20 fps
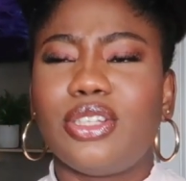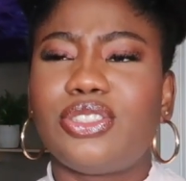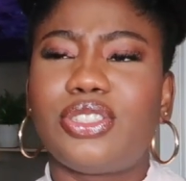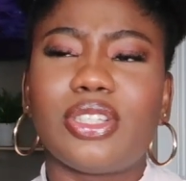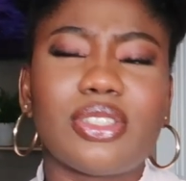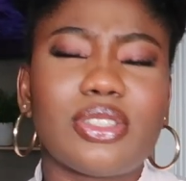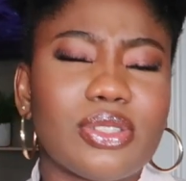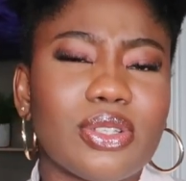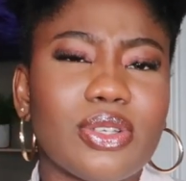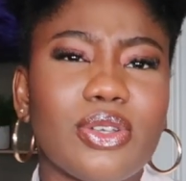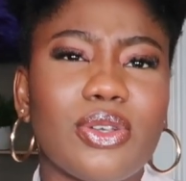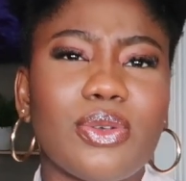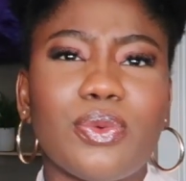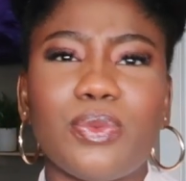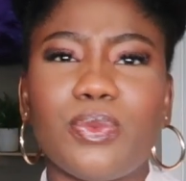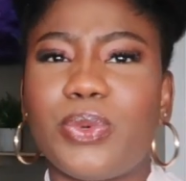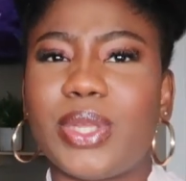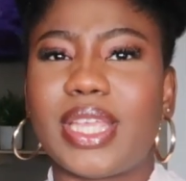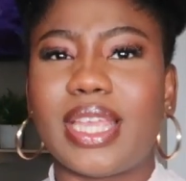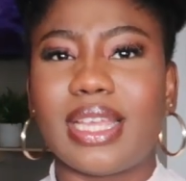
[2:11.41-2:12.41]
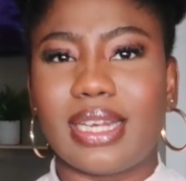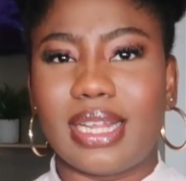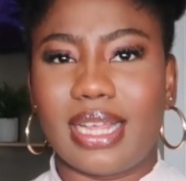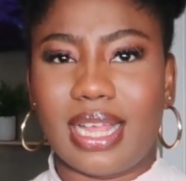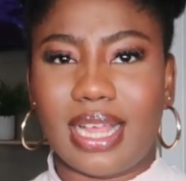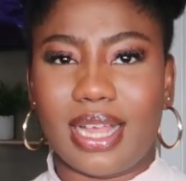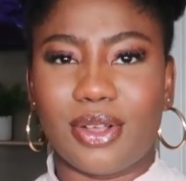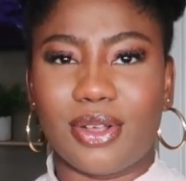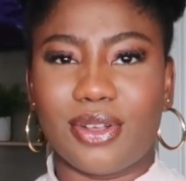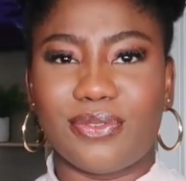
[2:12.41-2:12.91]
just so we get a
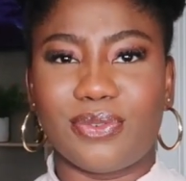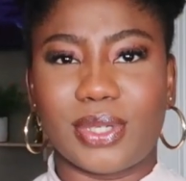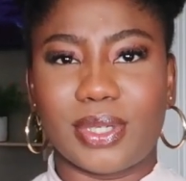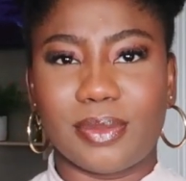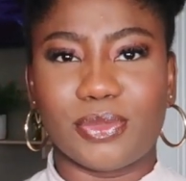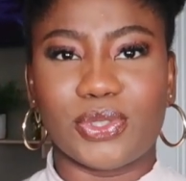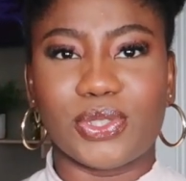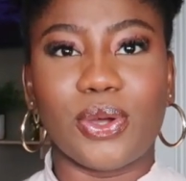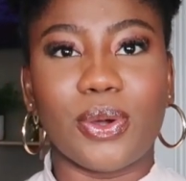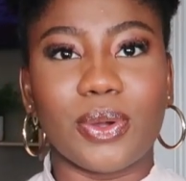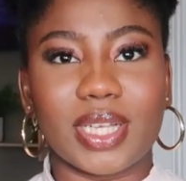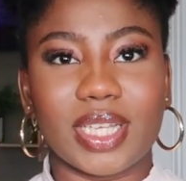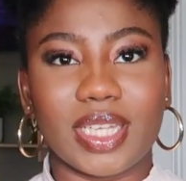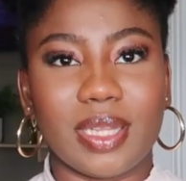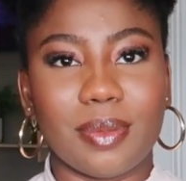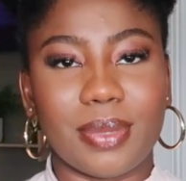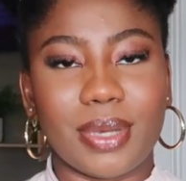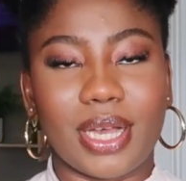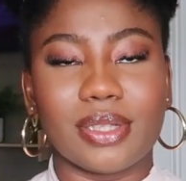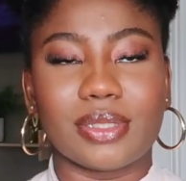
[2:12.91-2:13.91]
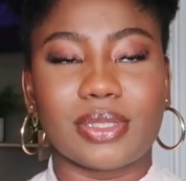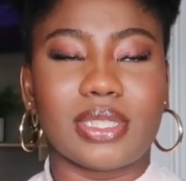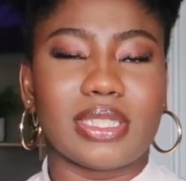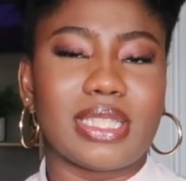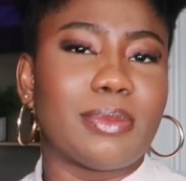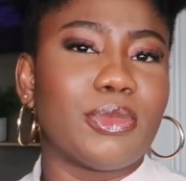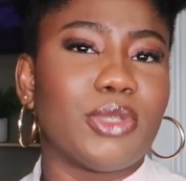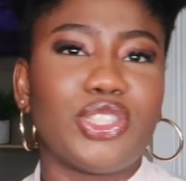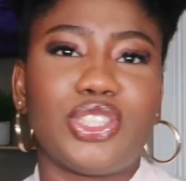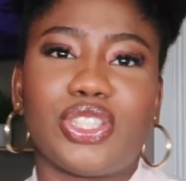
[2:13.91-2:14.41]
hang of what I'm talking about,
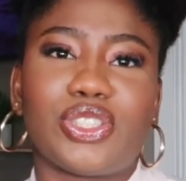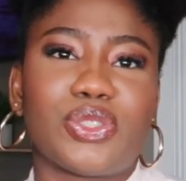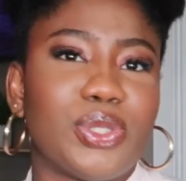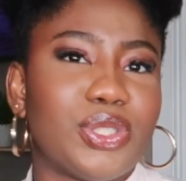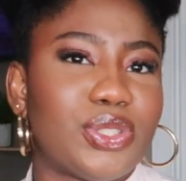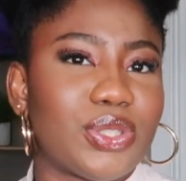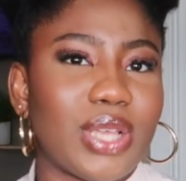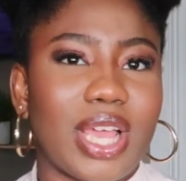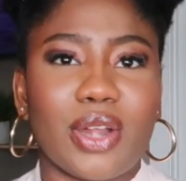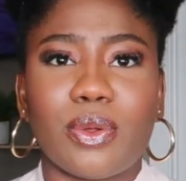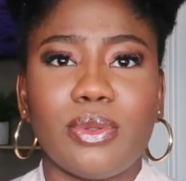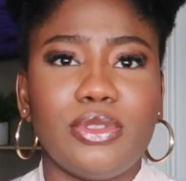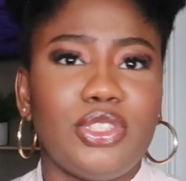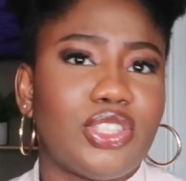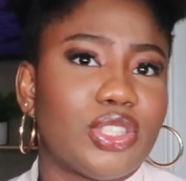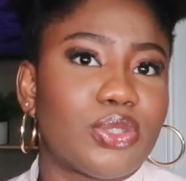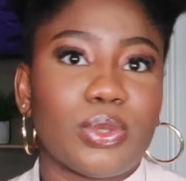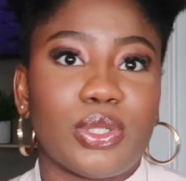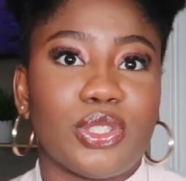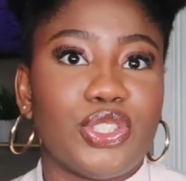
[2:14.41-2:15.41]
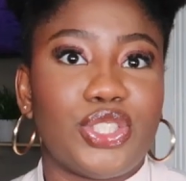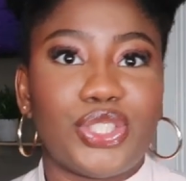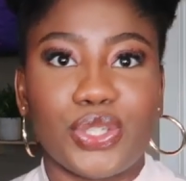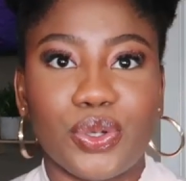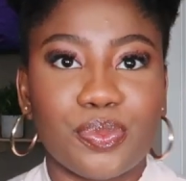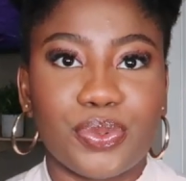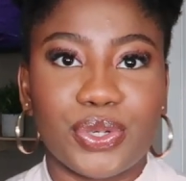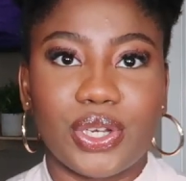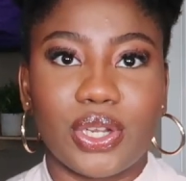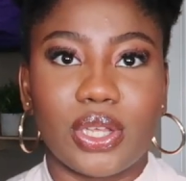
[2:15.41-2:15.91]
because I don't just want to
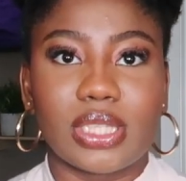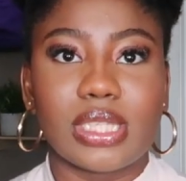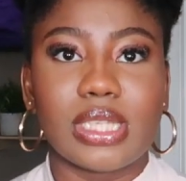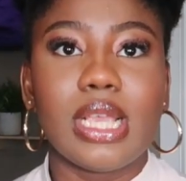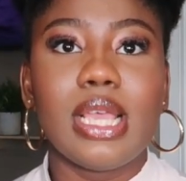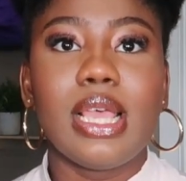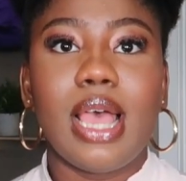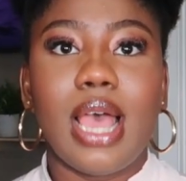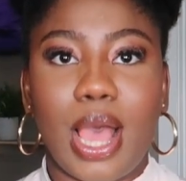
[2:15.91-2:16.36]
show products,